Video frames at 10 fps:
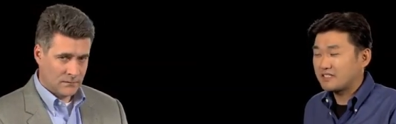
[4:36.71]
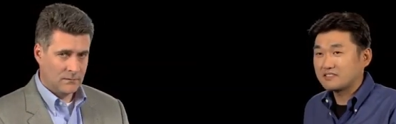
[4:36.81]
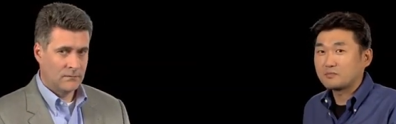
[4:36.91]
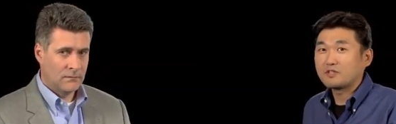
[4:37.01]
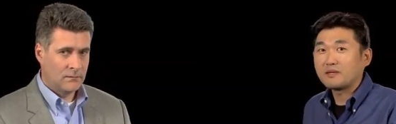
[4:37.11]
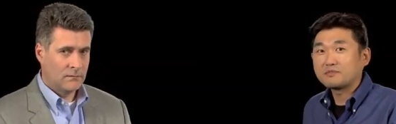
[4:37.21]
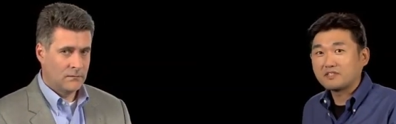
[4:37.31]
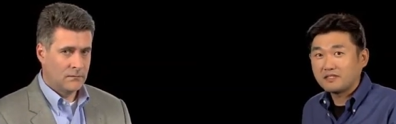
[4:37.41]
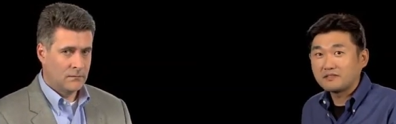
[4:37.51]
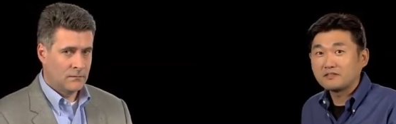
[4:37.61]
Speaker 1: that can support up
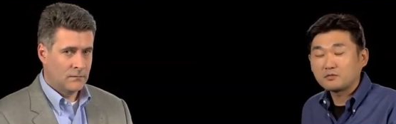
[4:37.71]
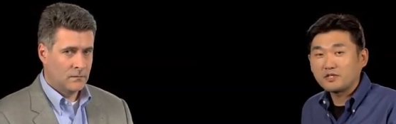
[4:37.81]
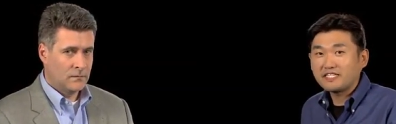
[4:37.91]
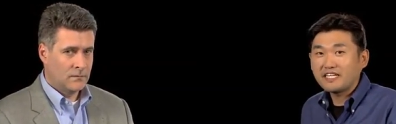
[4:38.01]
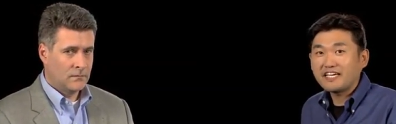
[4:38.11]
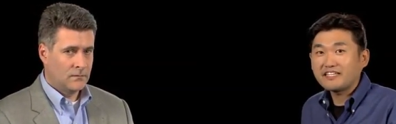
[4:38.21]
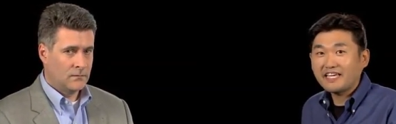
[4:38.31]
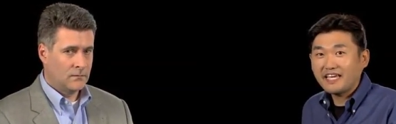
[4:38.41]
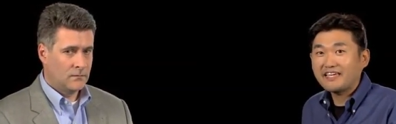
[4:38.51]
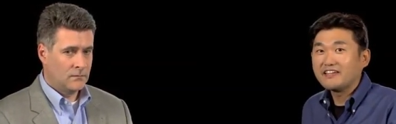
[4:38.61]
to
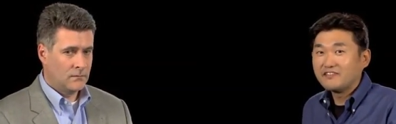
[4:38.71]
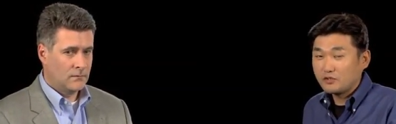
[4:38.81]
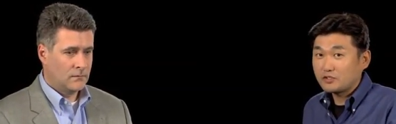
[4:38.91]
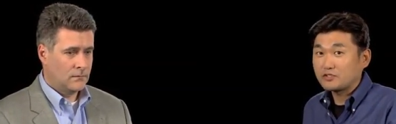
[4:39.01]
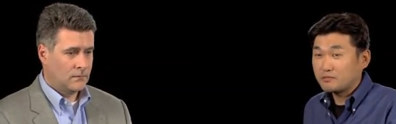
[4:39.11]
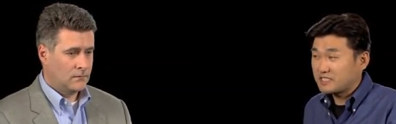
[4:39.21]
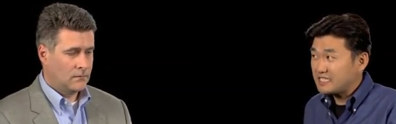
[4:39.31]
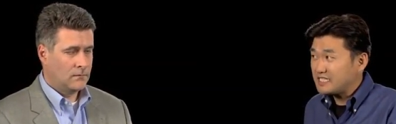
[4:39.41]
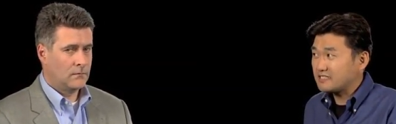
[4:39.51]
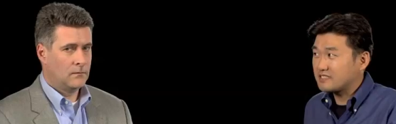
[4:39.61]
128K virtual
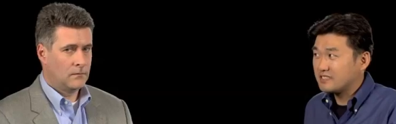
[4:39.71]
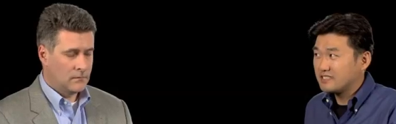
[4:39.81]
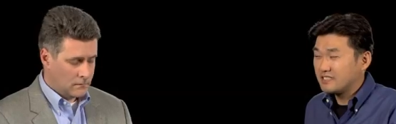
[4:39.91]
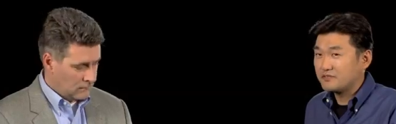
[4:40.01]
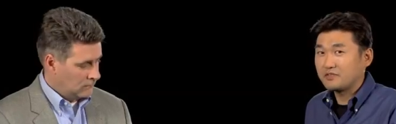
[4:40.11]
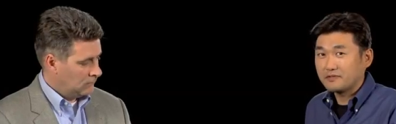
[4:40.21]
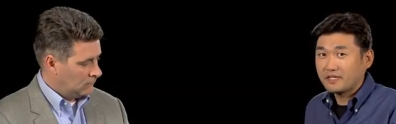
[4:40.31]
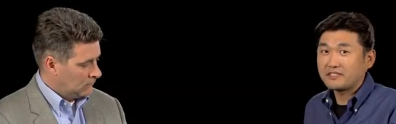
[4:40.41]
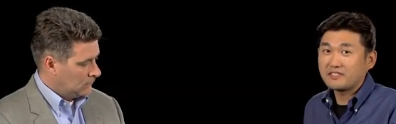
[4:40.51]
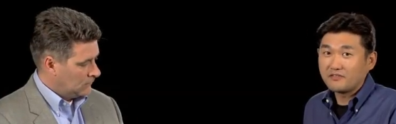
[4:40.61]
machines if you're
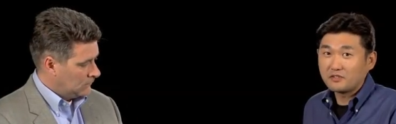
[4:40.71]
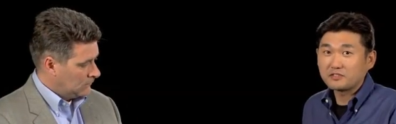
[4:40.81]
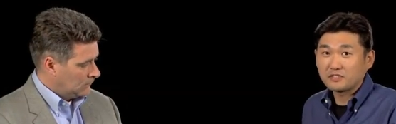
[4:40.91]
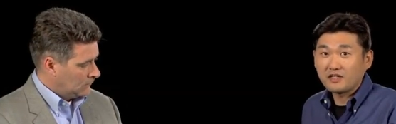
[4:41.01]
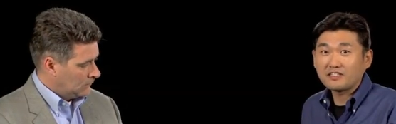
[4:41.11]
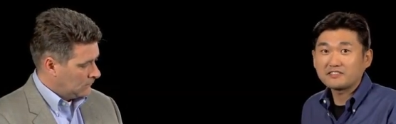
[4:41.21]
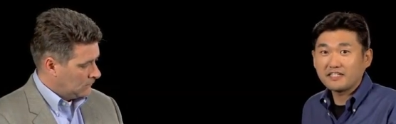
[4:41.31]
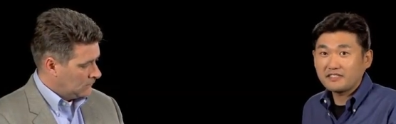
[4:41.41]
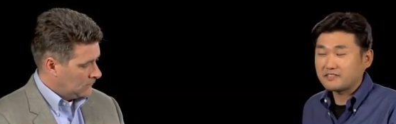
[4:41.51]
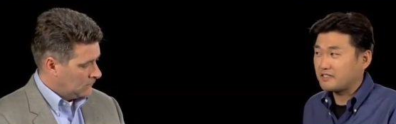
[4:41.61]
running the virtualized
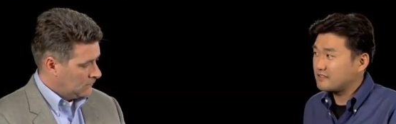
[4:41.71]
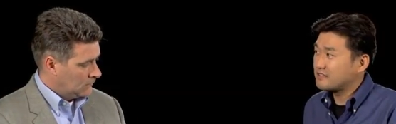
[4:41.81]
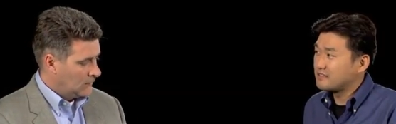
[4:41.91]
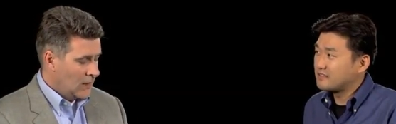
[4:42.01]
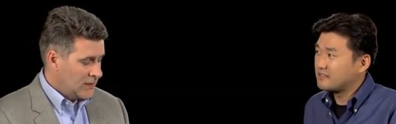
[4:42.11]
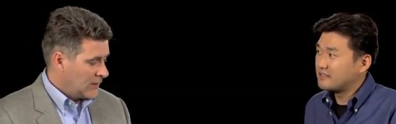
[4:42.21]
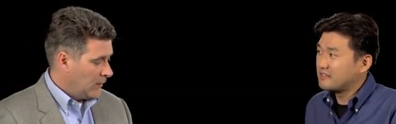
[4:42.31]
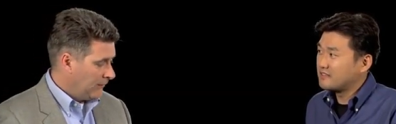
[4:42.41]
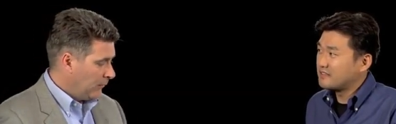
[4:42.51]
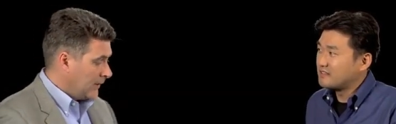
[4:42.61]
data center.
Speaker 2: So
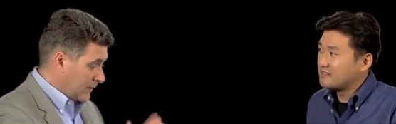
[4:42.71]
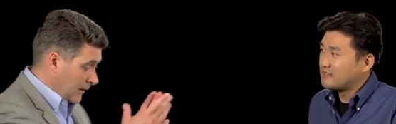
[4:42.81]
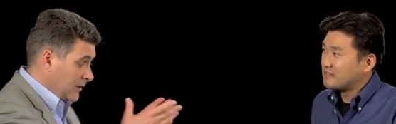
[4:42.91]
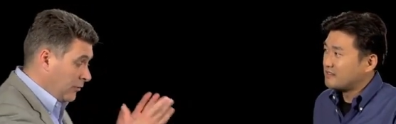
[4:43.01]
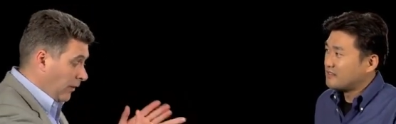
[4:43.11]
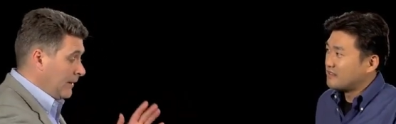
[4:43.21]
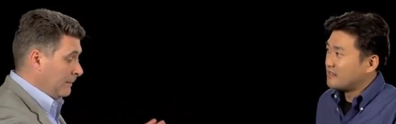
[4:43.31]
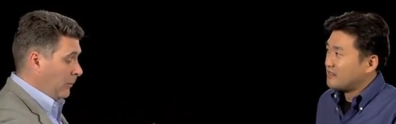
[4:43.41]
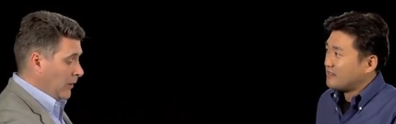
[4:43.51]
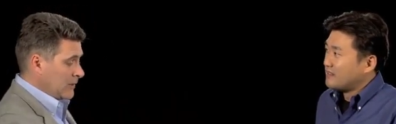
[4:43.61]
if we, so
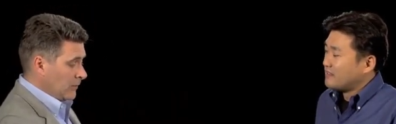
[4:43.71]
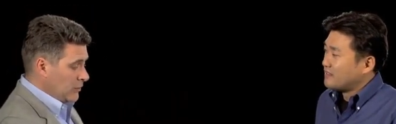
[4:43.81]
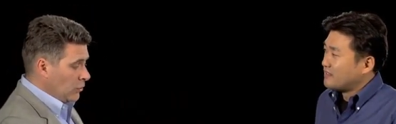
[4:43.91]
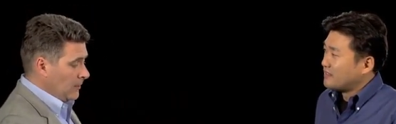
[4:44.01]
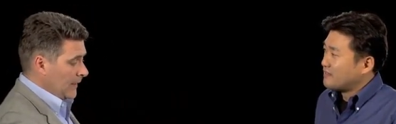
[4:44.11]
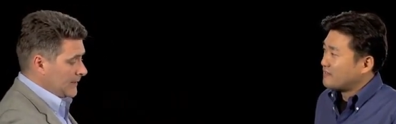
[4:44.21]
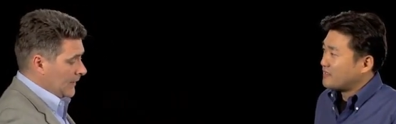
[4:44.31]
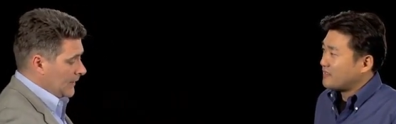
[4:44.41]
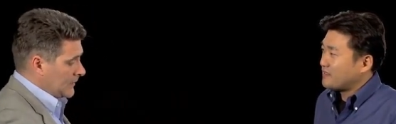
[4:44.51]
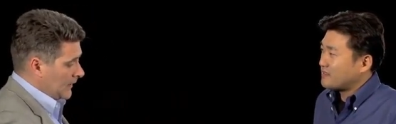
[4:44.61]
great point. So we talk about the
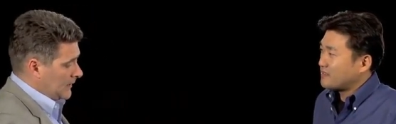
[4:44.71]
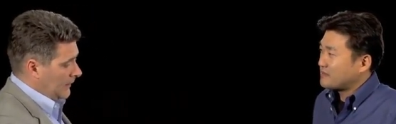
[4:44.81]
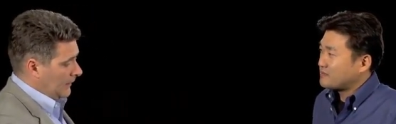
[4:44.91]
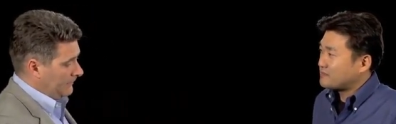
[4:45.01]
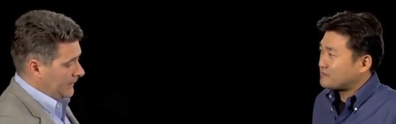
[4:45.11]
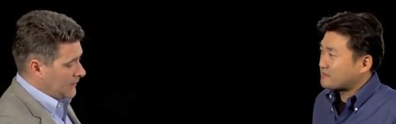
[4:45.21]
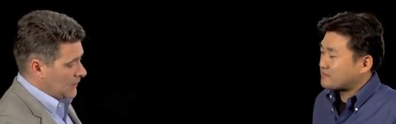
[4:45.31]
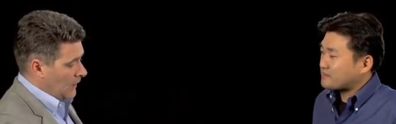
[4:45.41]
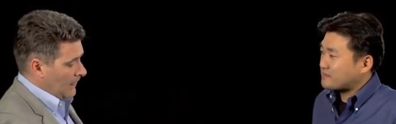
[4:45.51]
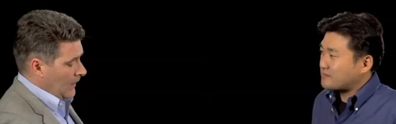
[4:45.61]
data center. If
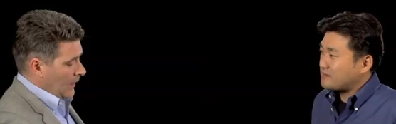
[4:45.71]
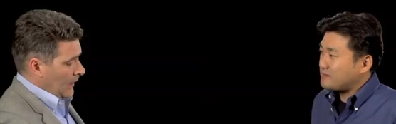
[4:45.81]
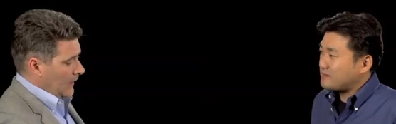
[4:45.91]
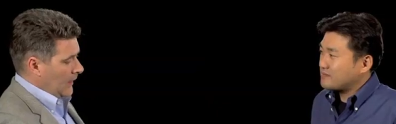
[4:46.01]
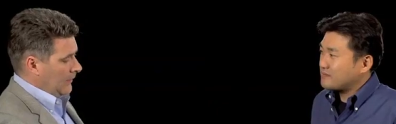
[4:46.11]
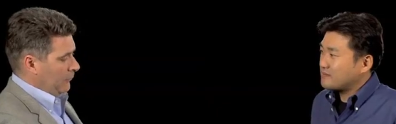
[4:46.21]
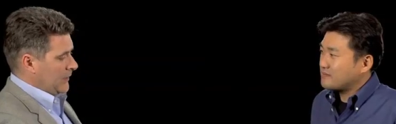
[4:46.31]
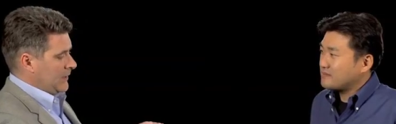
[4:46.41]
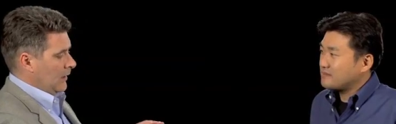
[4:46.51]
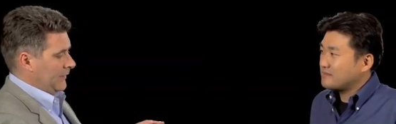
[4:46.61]
this if we
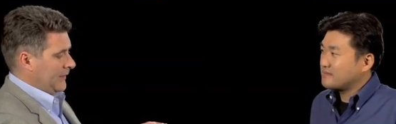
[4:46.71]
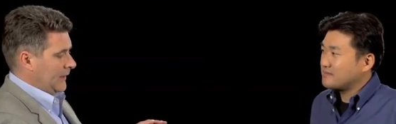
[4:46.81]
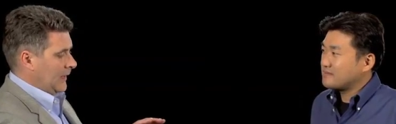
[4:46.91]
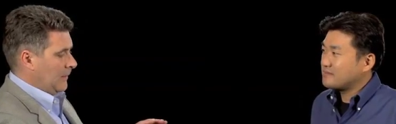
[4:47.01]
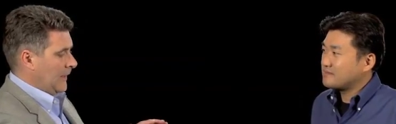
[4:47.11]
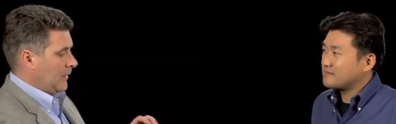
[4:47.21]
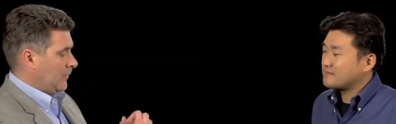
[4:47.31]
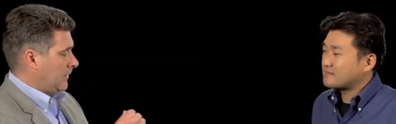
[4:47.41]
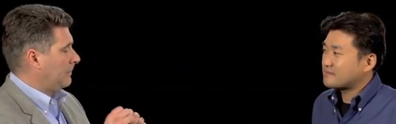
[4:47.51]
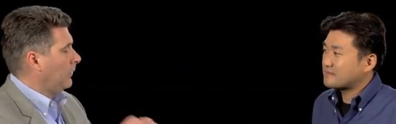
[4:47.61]
start thinking about the
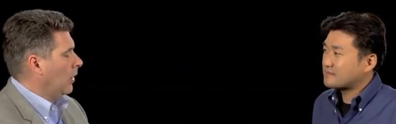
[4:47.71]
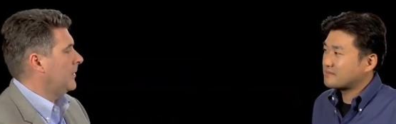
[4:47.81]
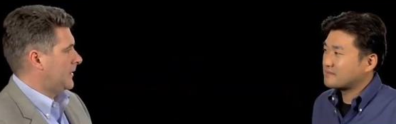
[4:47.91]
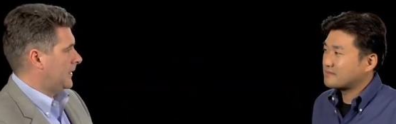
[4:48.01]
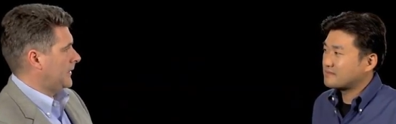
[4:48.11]
deployment in